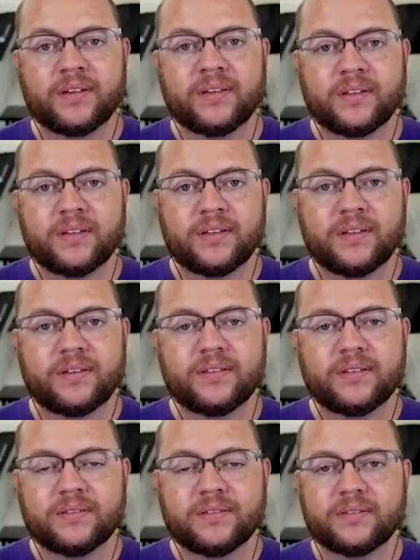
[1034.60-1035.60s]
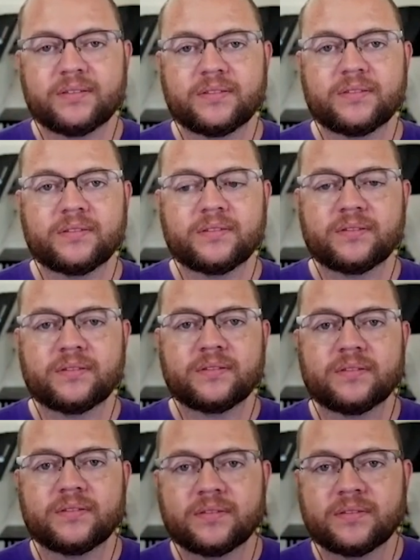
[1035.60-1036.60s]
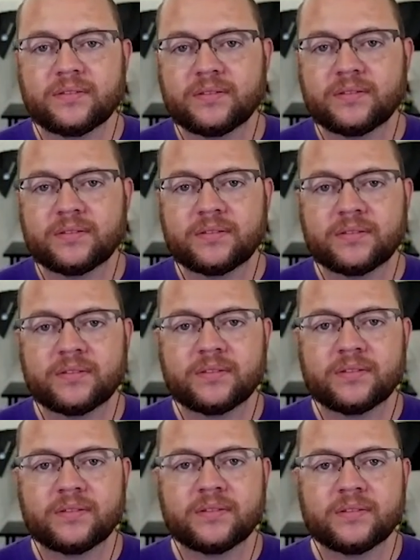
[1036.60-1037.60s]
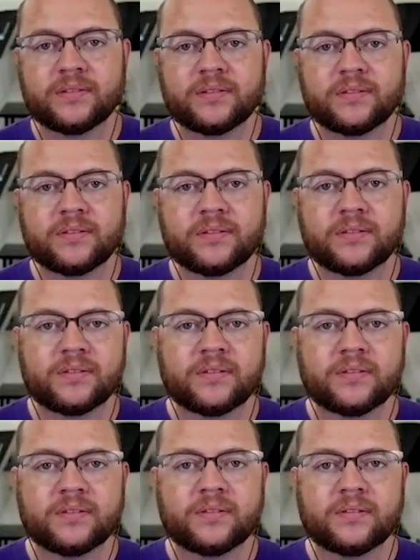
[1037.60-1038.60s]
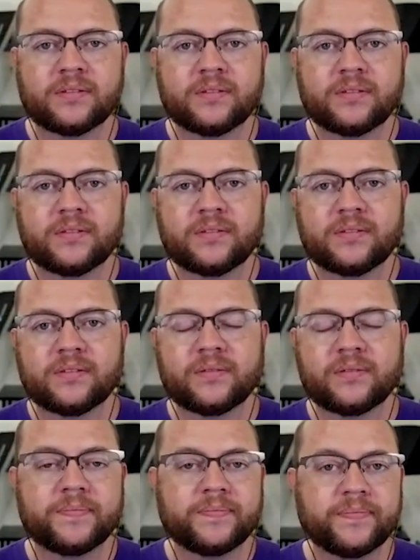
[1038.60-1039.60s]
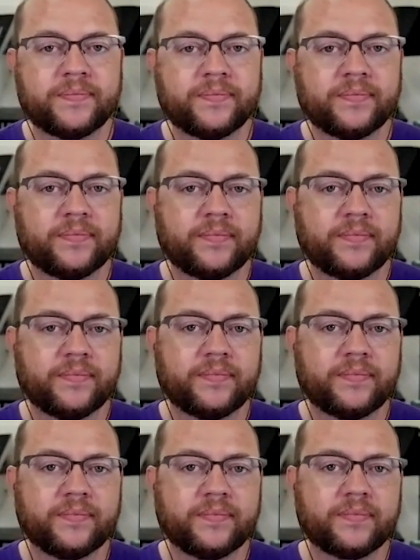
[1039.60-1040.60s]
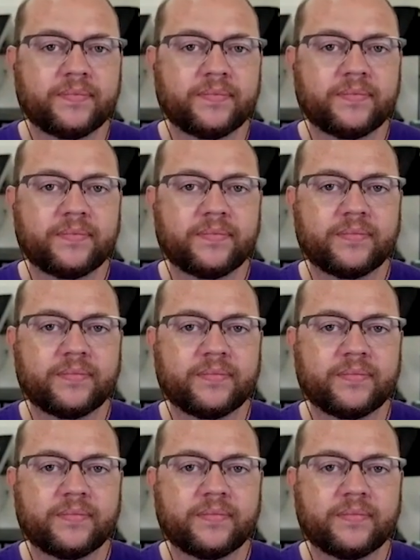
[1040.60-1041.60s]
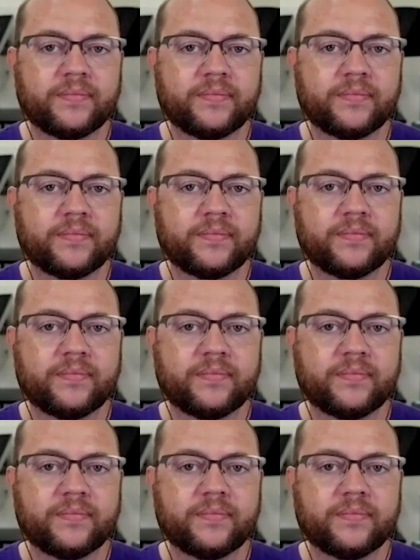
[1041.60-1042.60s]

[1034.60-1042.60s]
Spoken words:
The person shown says nothing.